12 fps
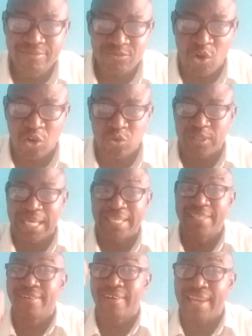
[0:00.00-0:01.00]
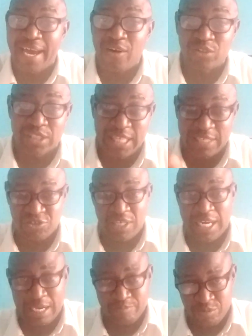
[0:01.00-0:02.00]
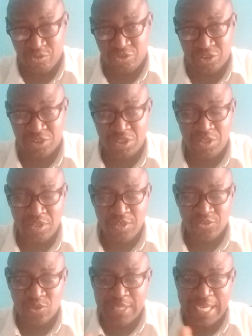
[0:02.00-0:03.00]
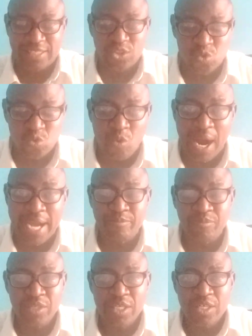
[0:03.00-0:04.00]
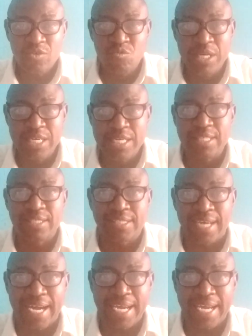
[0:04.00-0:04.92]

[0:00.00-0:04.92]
or totally rely on traditional approach. So that is why we try